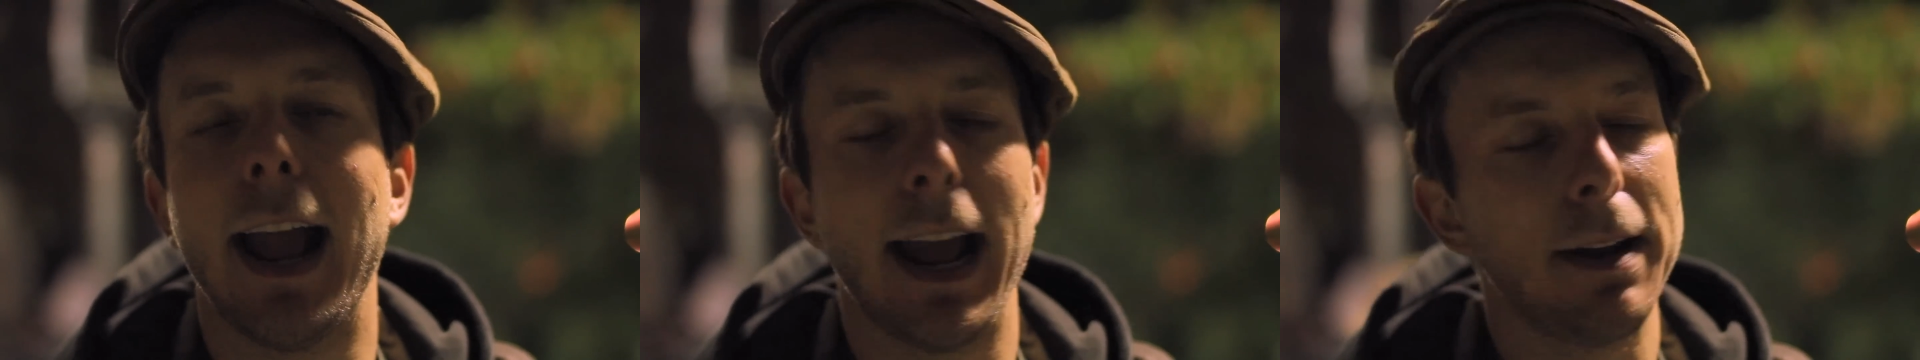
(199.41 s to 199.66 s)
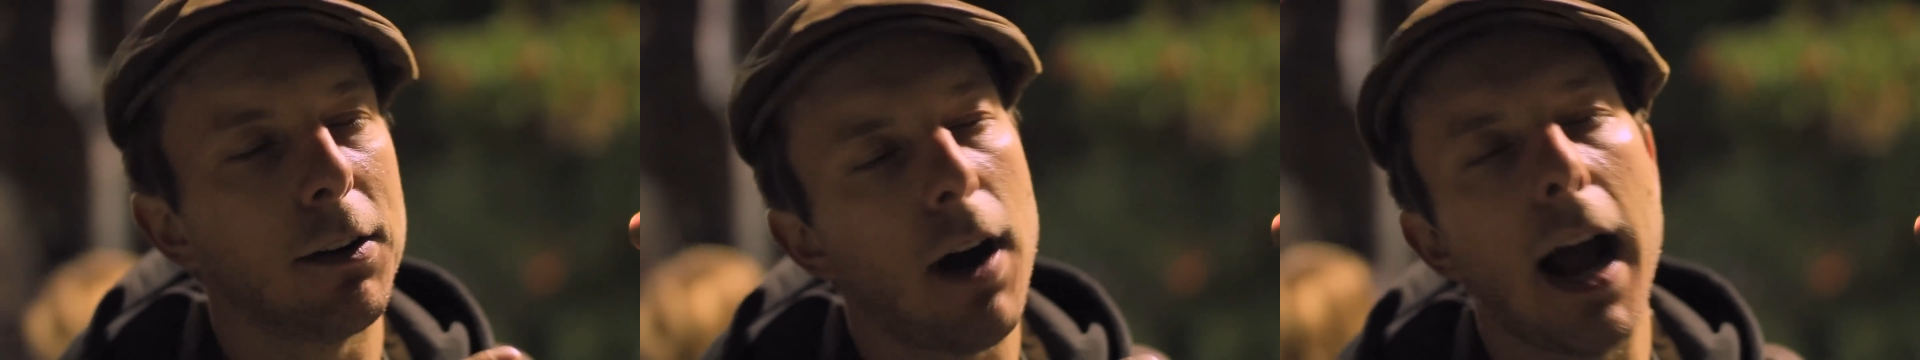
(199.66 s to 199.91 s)

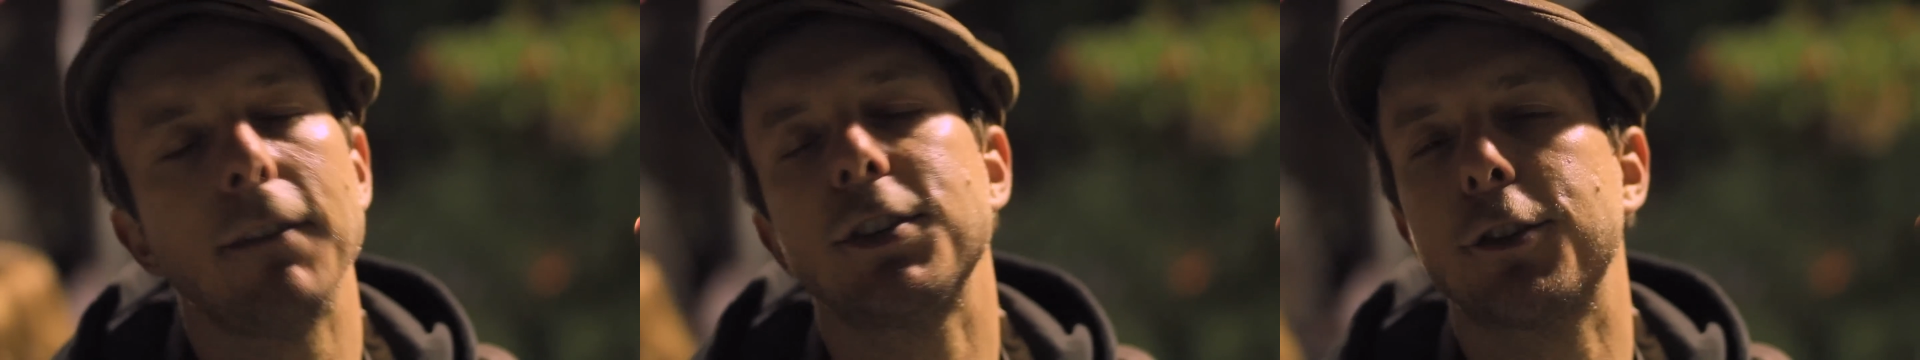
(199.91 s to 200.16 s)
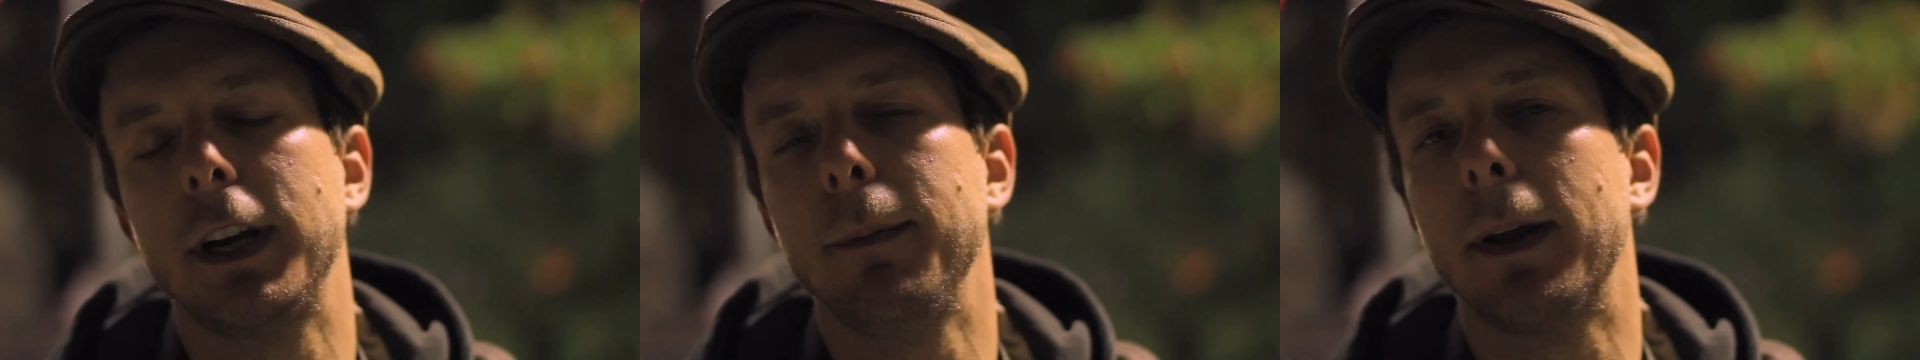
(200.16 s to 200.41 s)
and
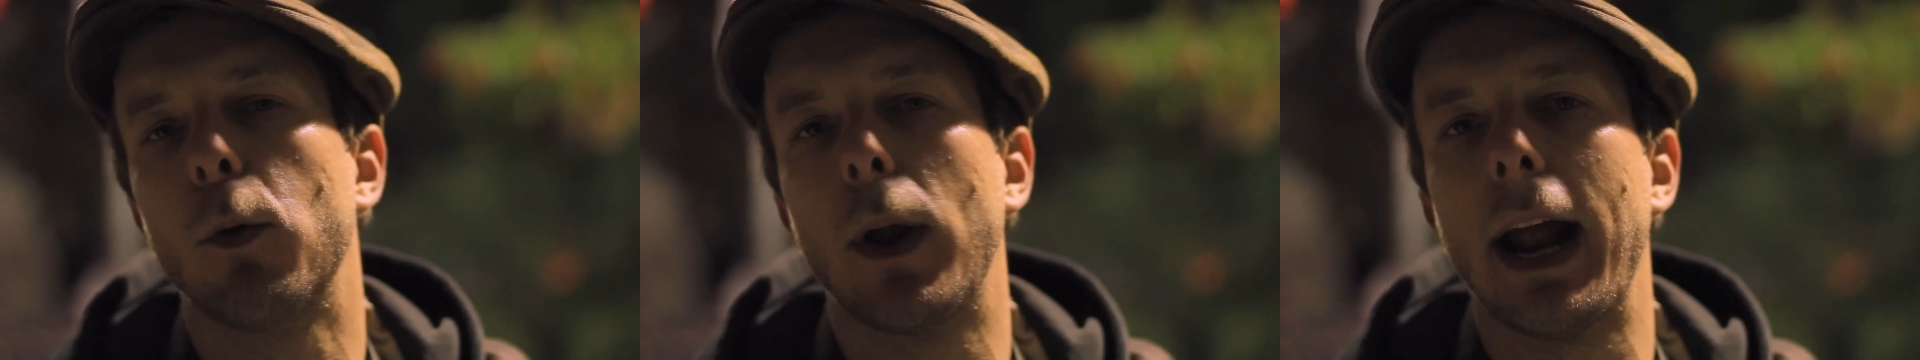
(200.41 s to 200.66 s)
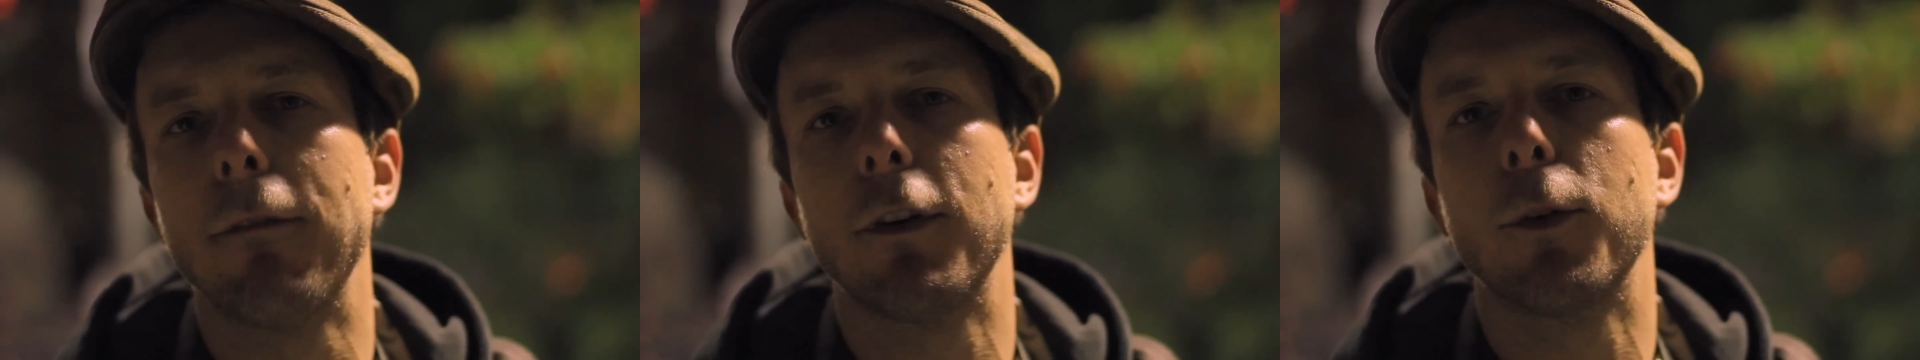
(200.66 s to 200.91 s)
live streaming
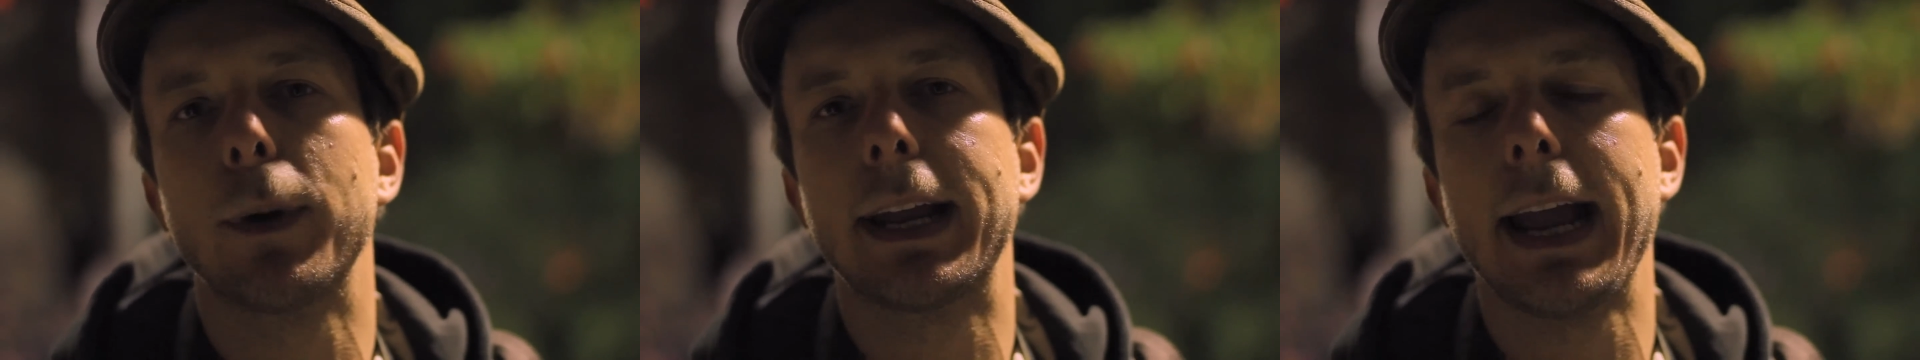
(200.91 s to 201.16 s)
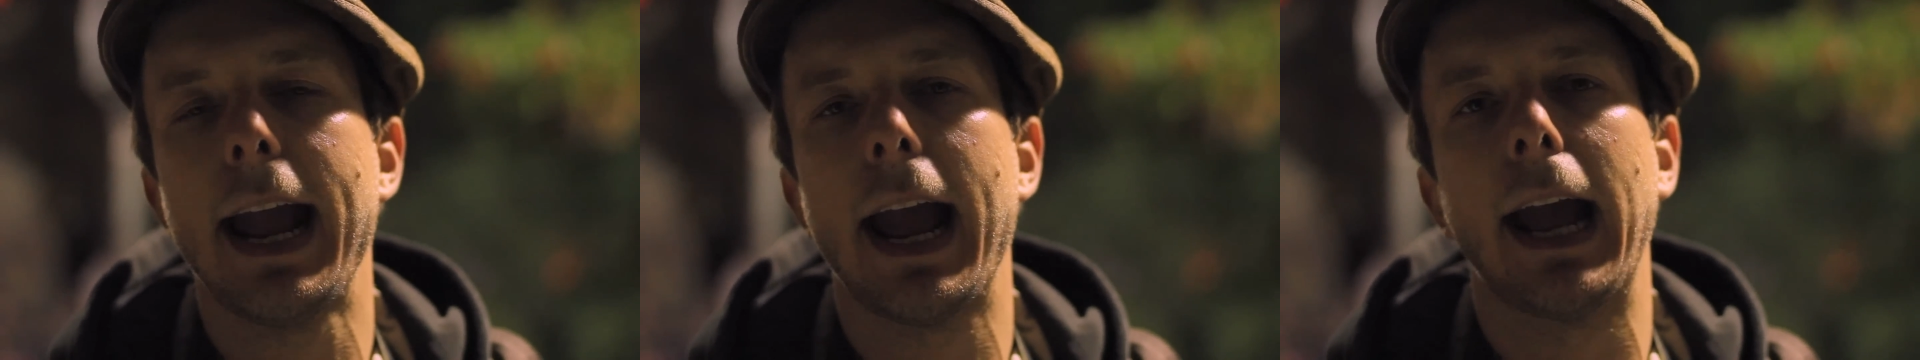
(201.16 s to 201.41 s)
whatever
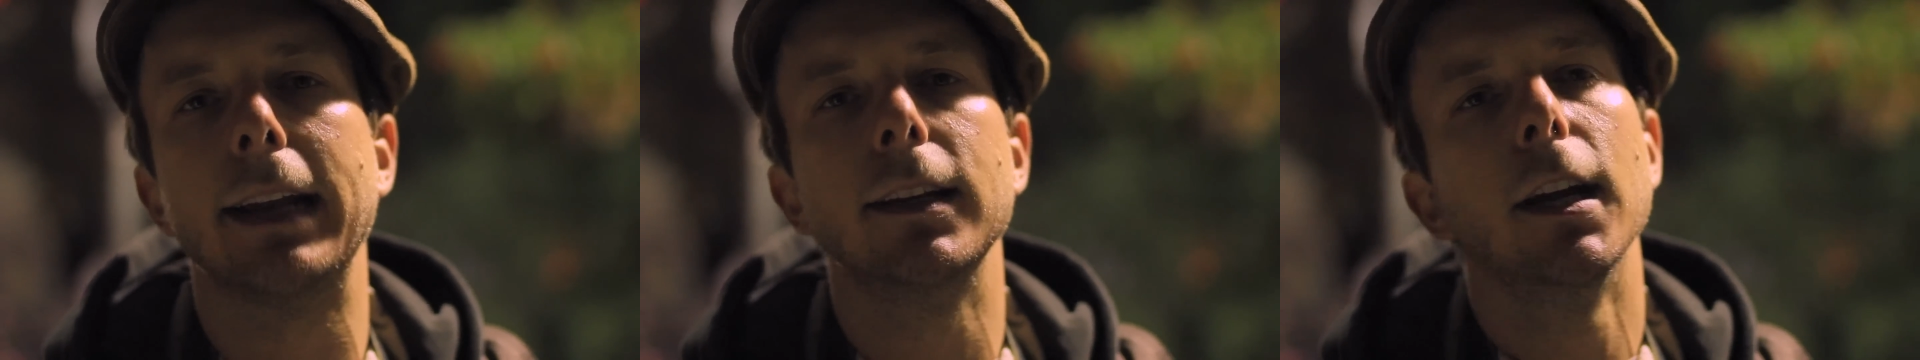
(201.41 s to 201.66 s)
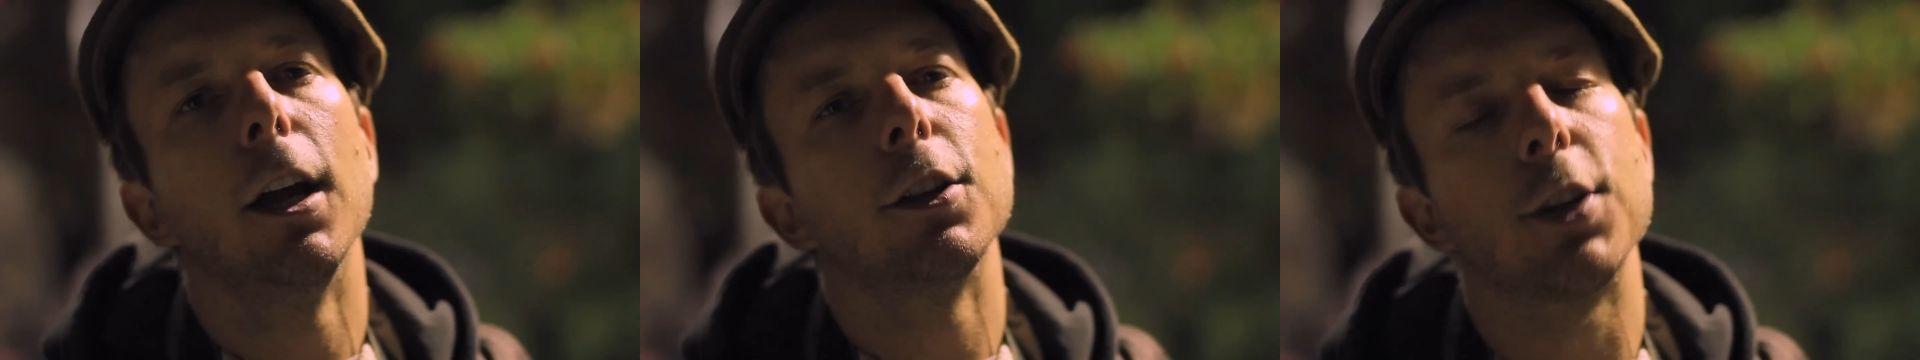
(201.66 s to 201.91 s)
we can